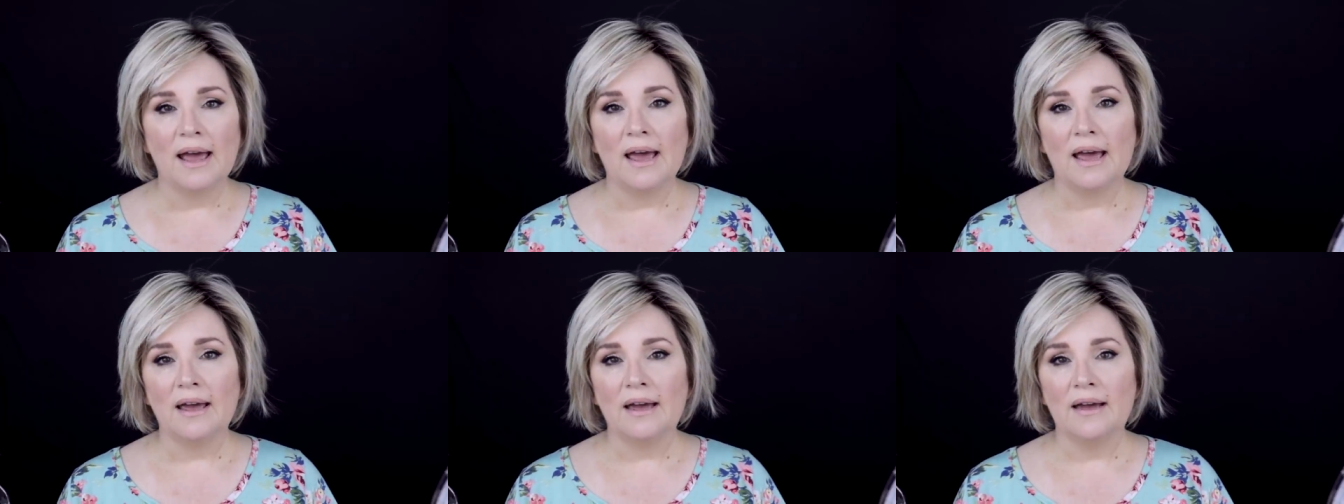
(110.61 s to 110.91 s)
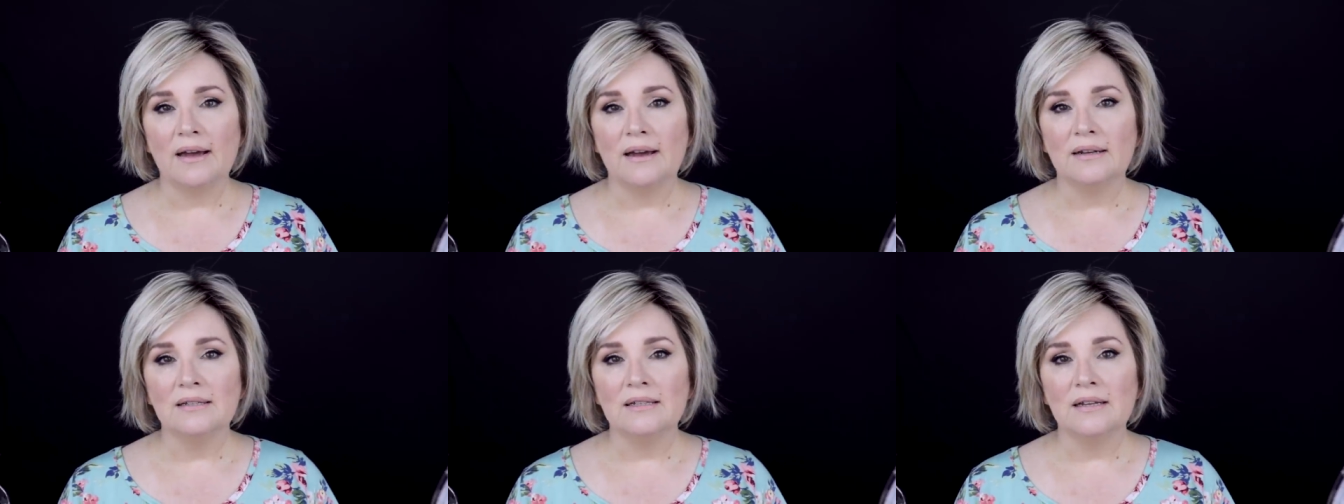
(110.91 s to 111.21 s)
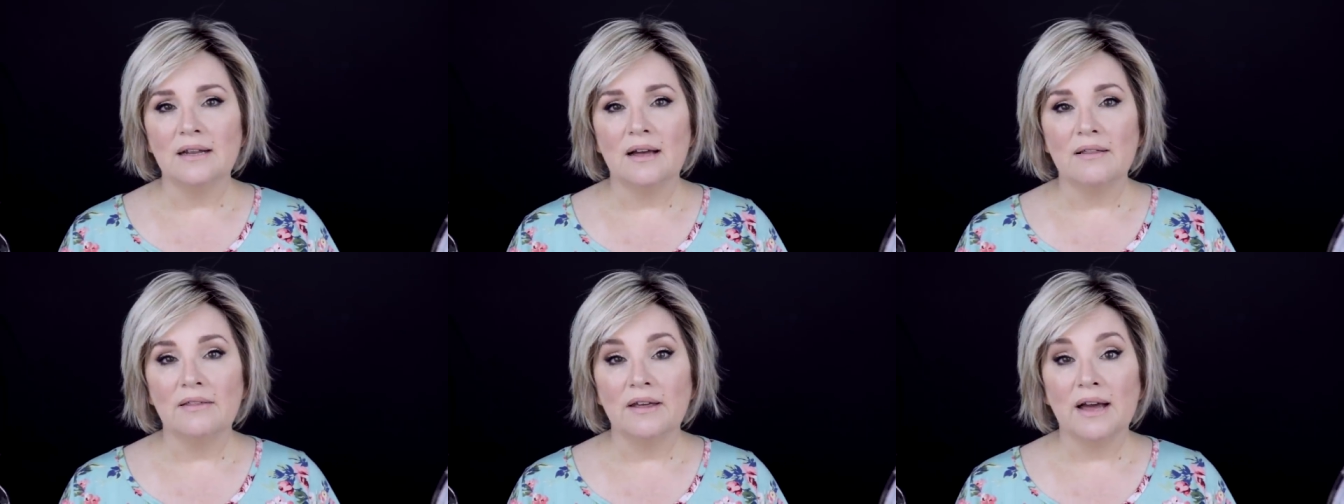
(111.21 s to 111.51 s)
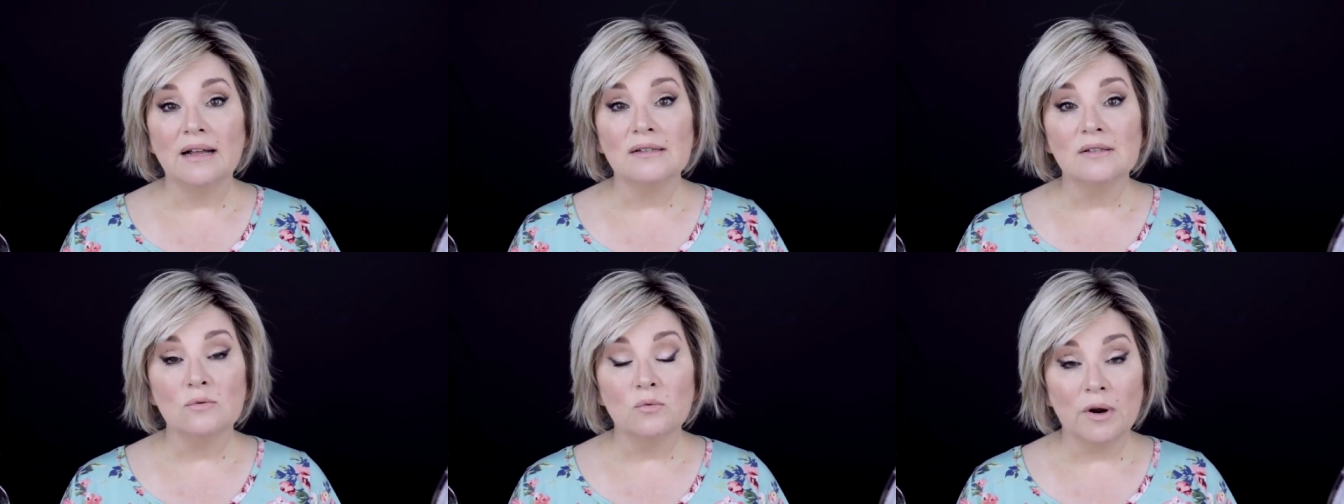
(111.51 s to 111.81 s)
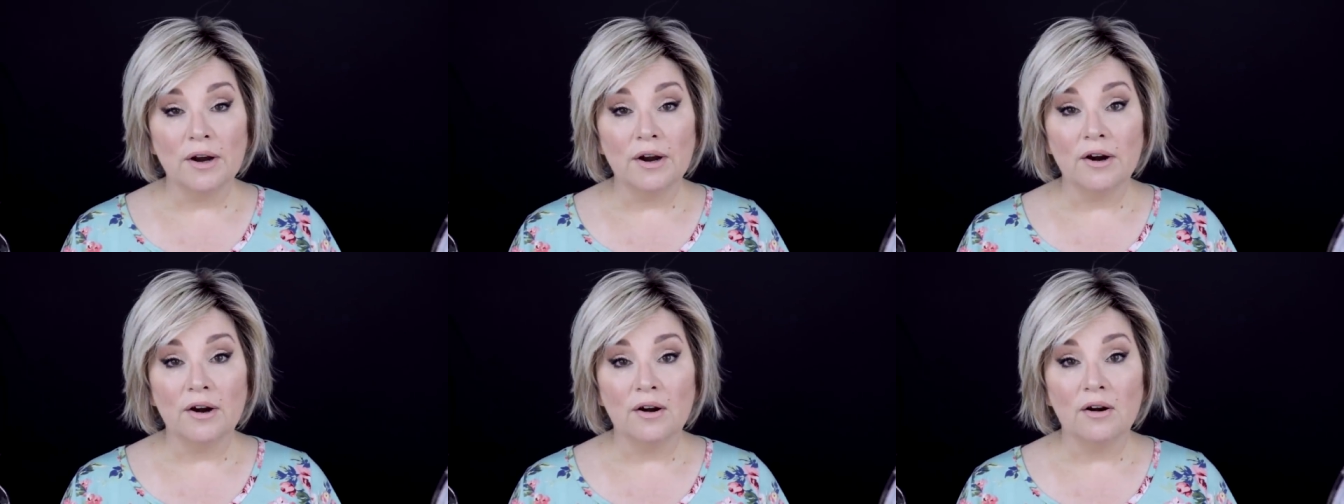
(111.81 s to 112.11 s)
And uh, that's
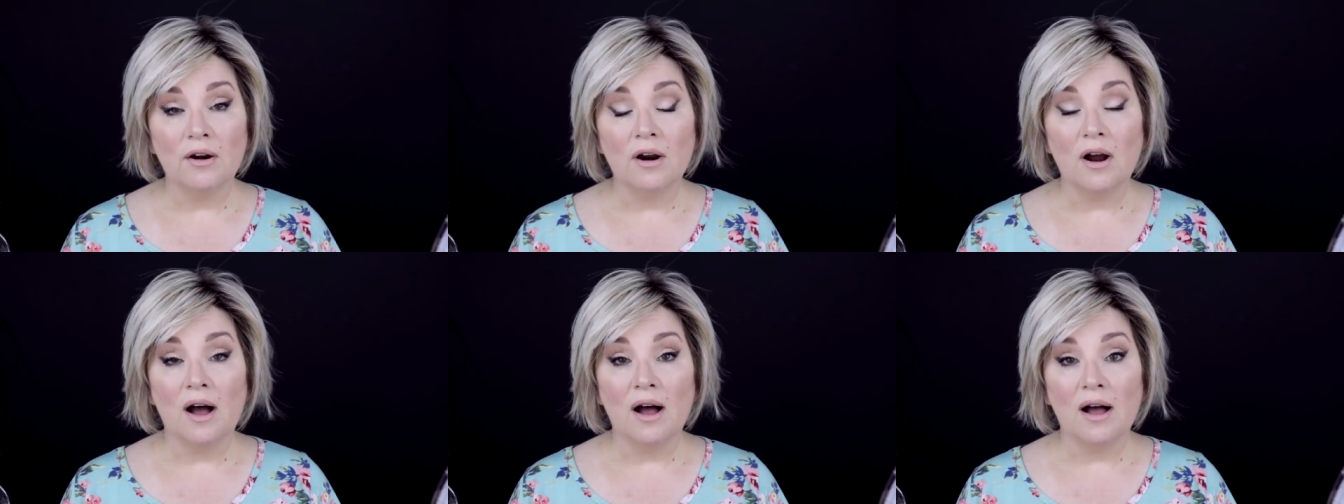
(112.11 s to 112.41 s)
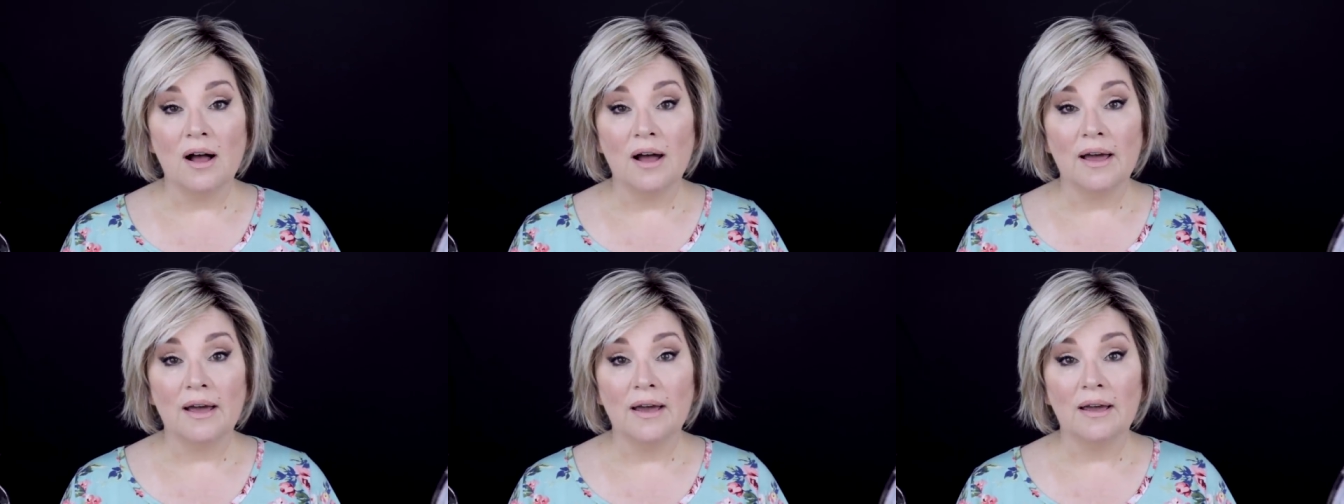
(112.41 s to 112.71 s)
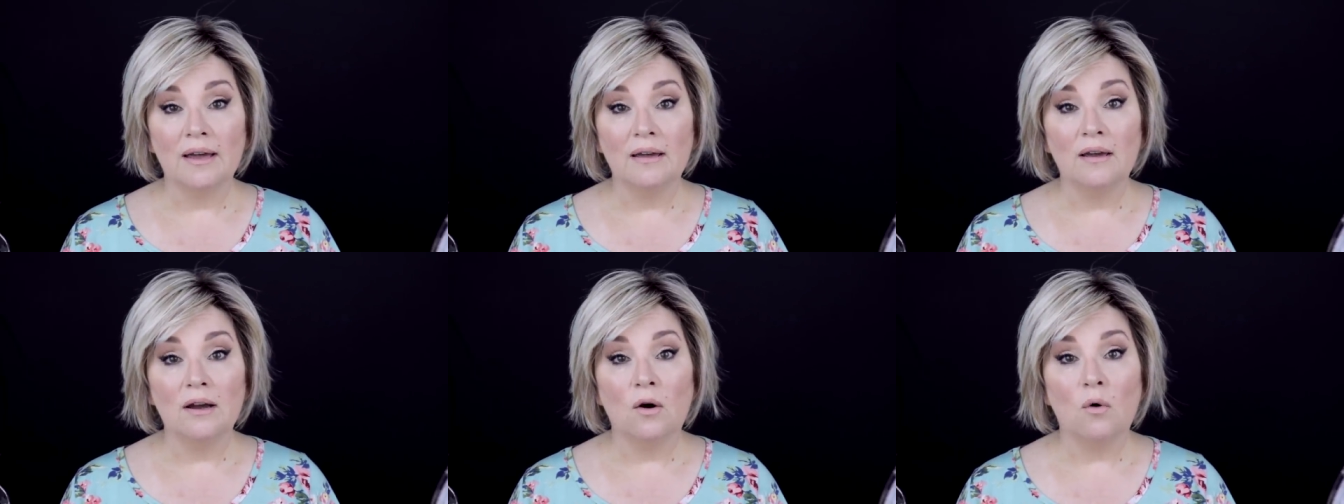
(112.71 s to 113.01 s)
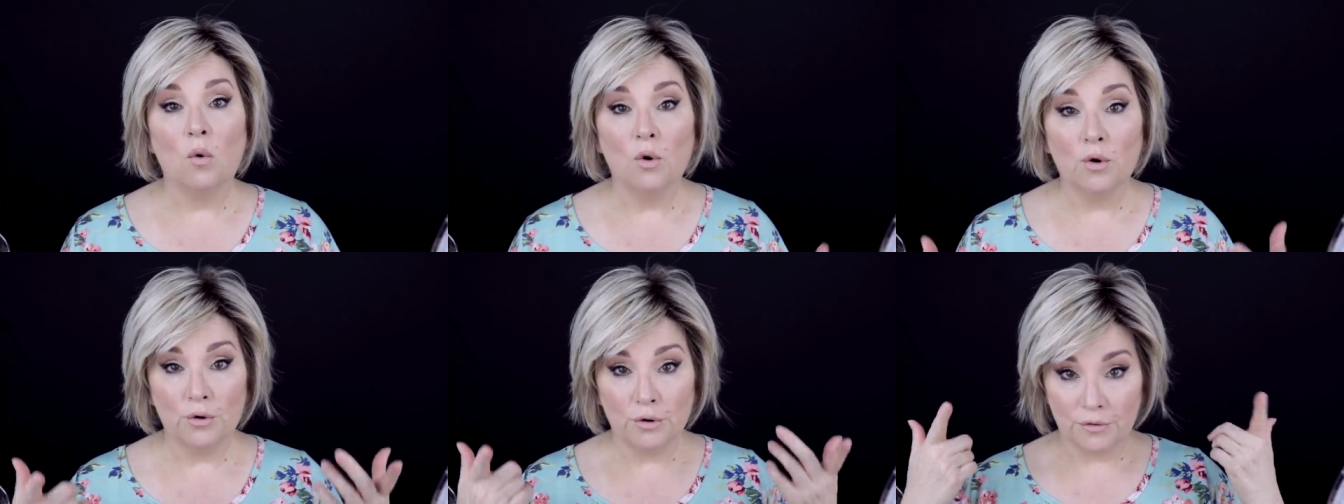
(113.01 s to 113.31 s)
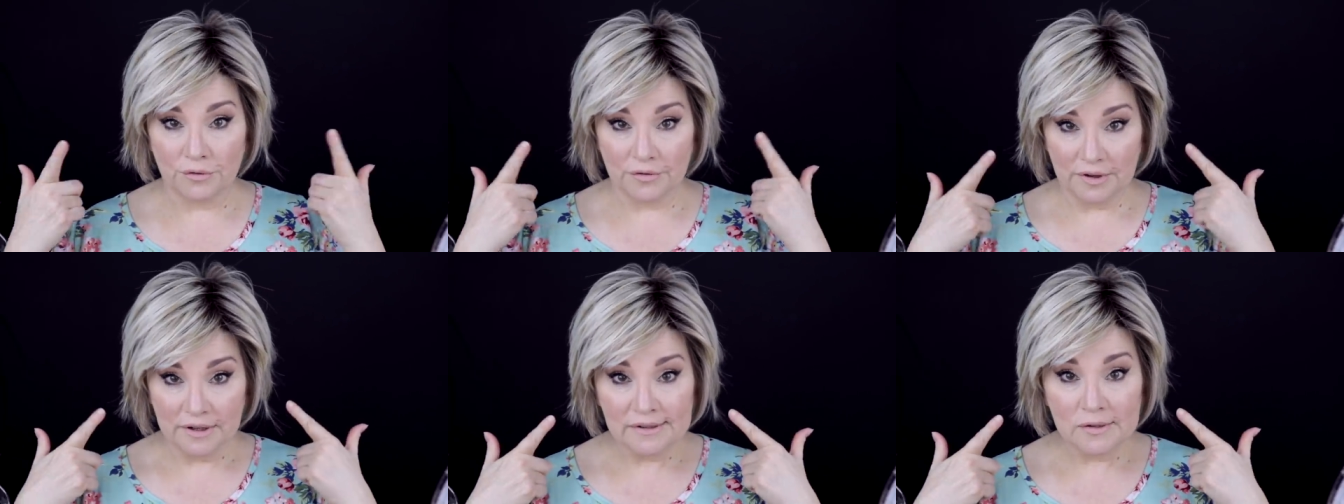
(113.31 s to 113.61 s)
where I
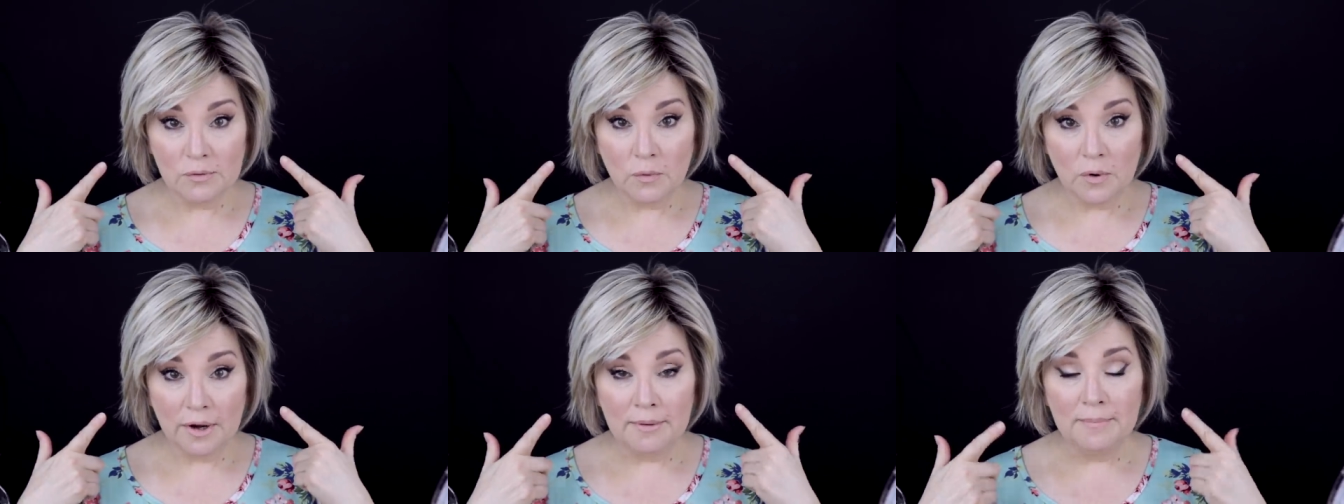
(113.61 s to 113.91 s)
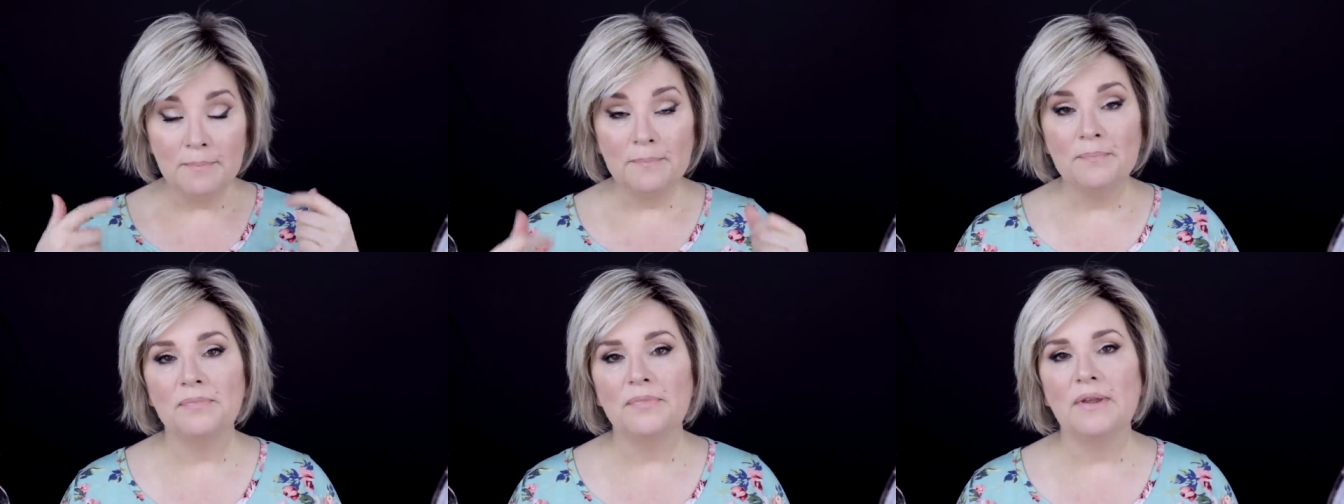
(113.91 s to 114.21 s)
ordered this one